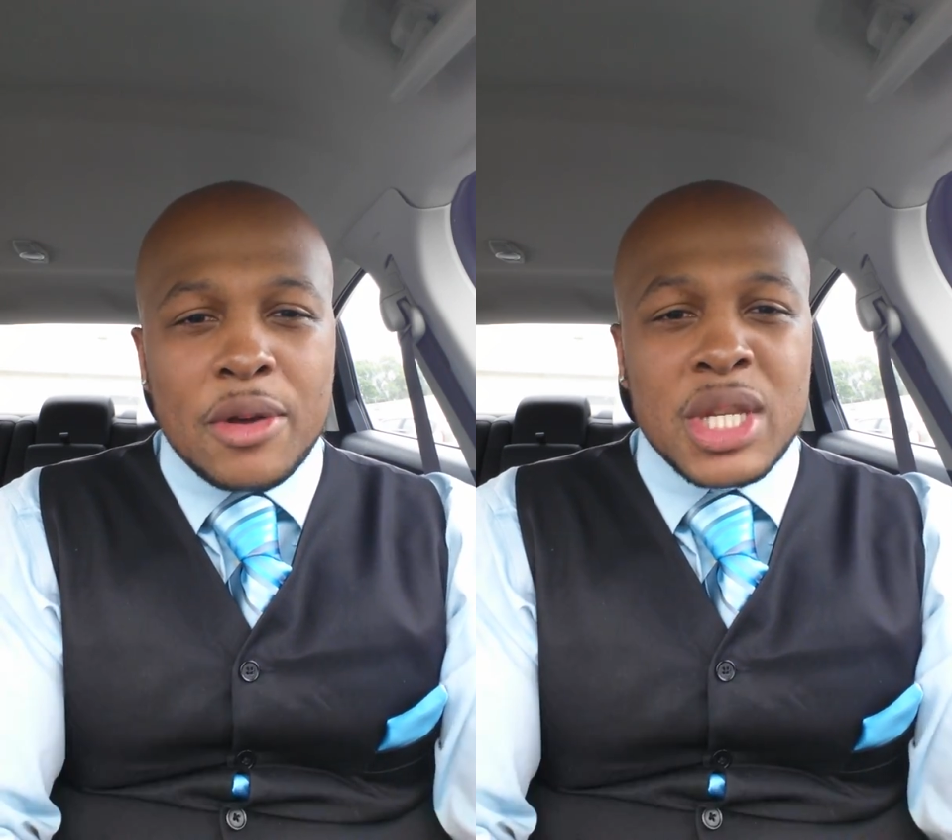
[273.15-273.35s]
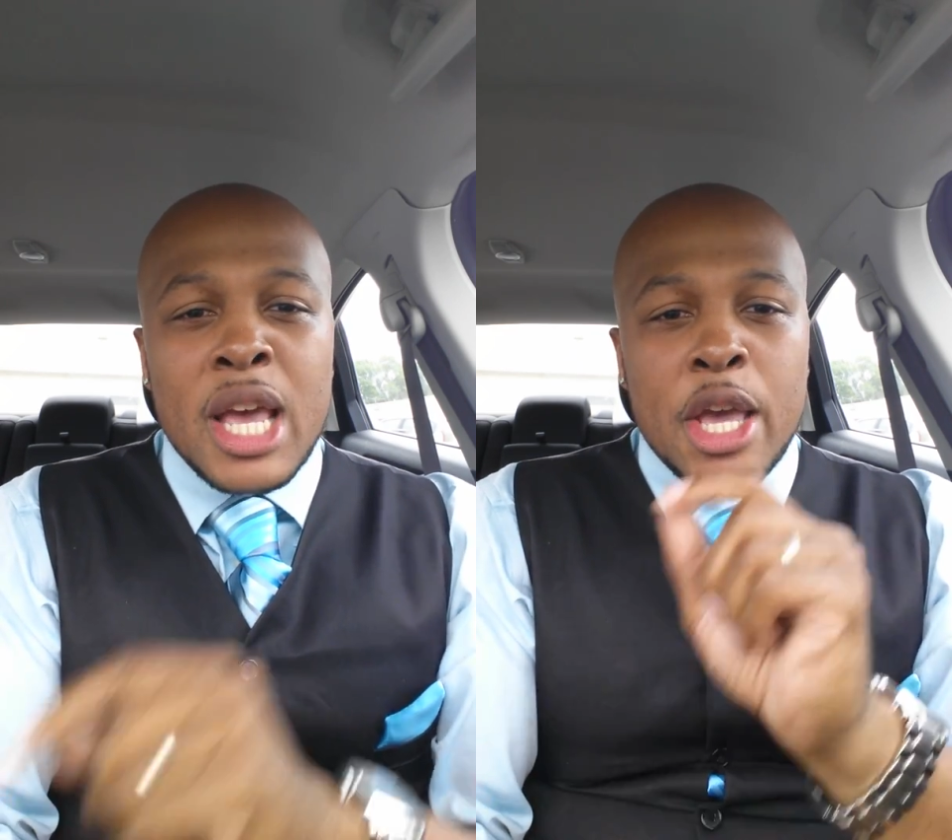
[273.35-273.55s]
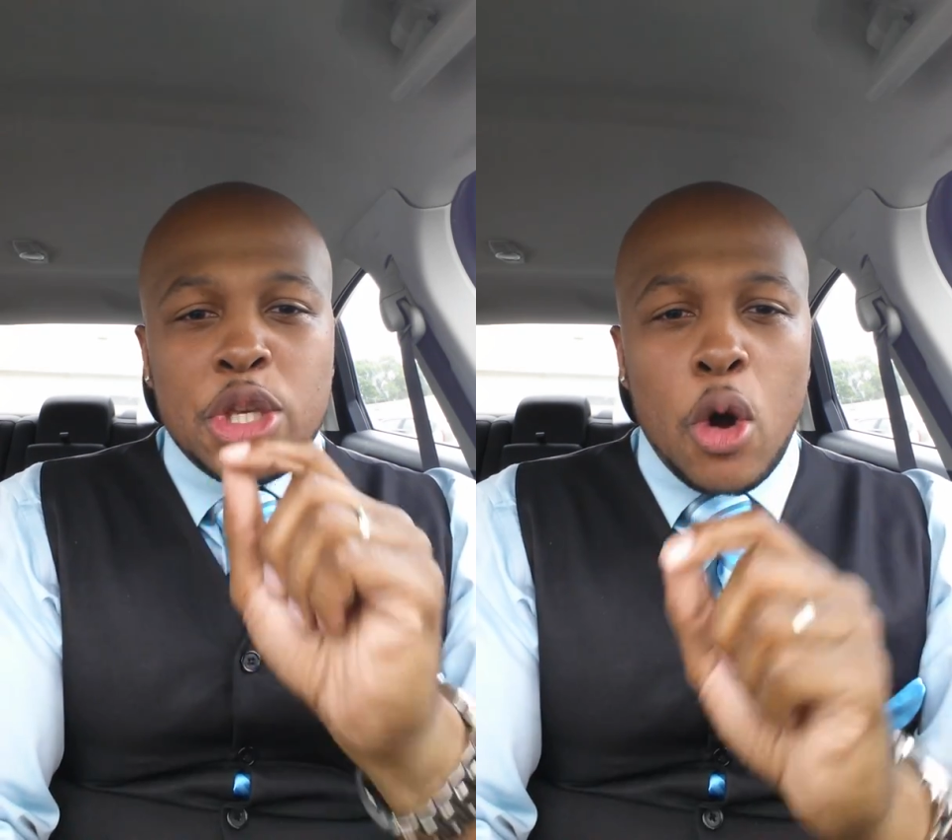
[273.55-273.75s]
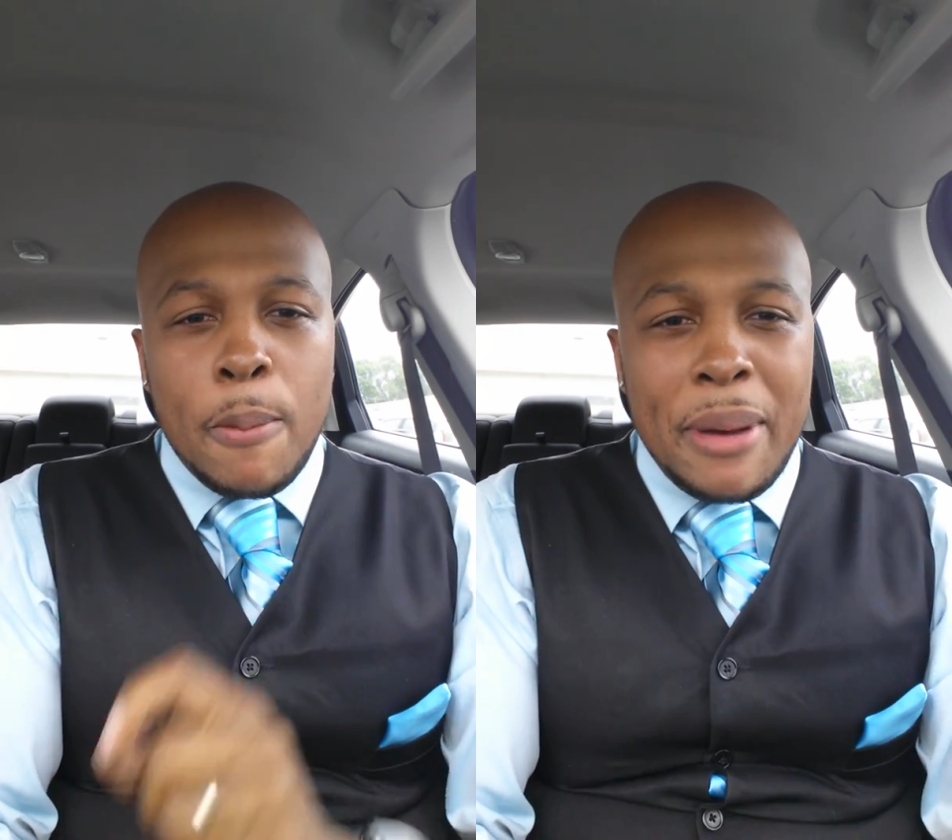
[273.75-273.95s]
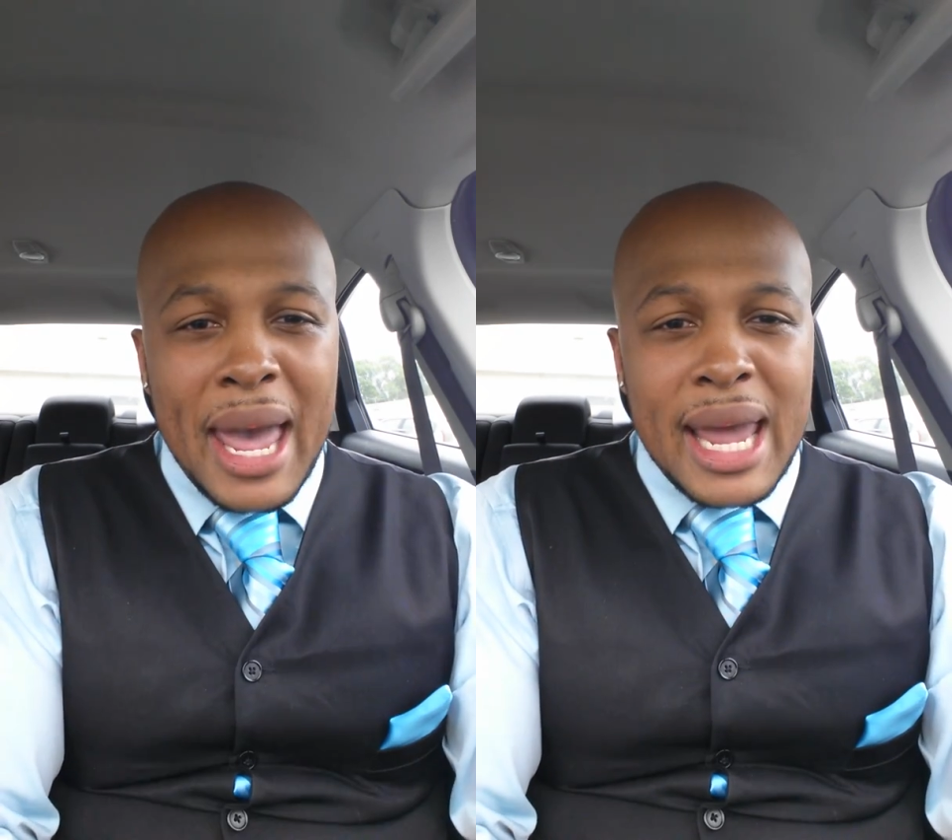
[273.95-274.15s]
else?
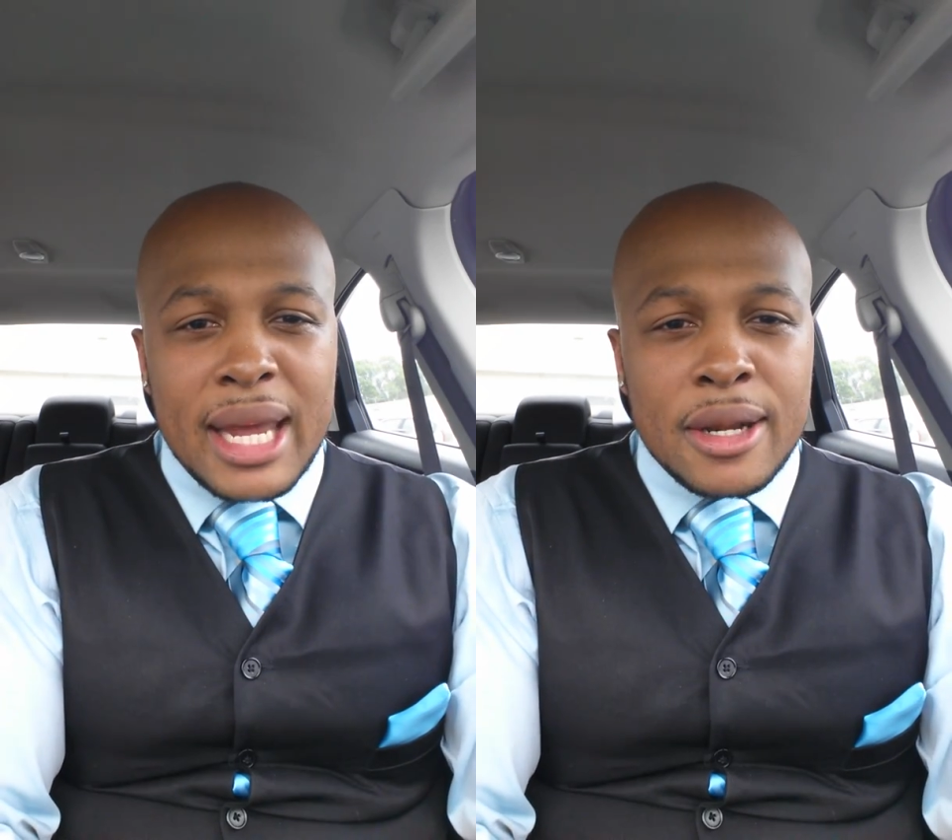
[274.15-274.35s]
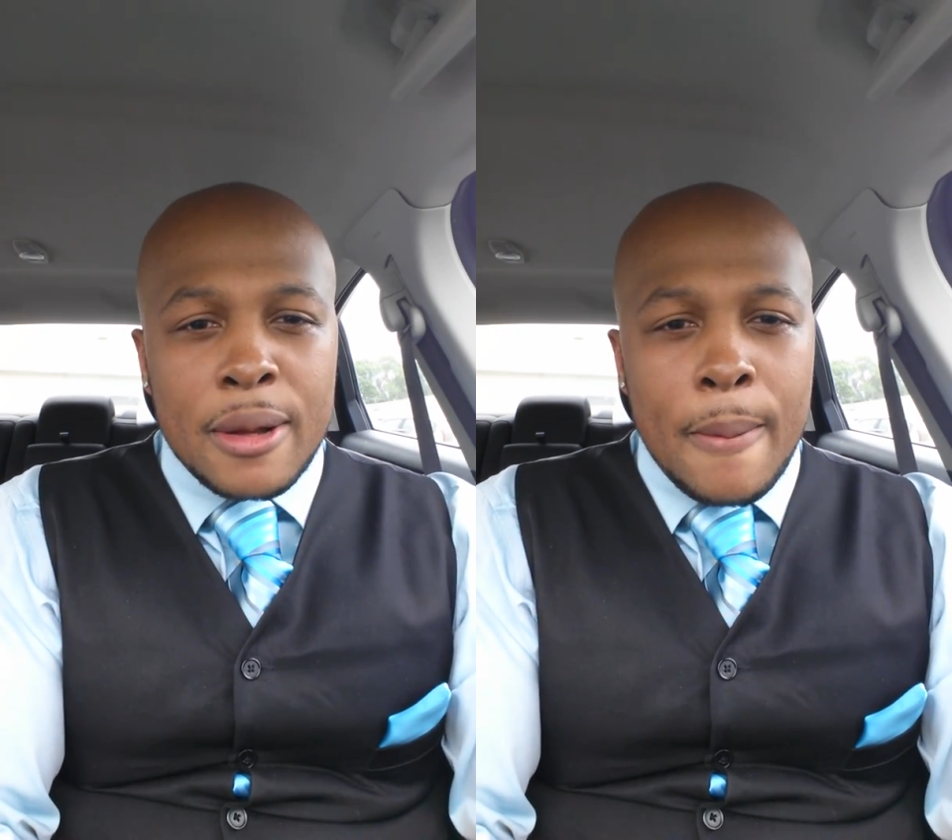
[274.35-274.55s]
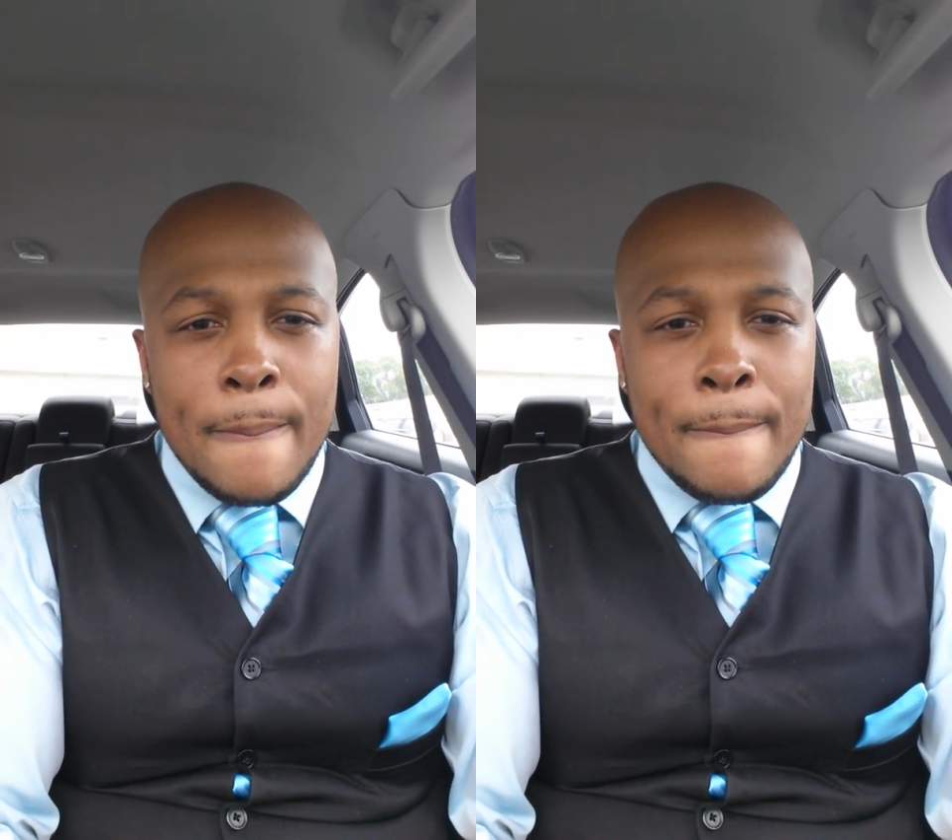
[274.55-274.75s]
Your pain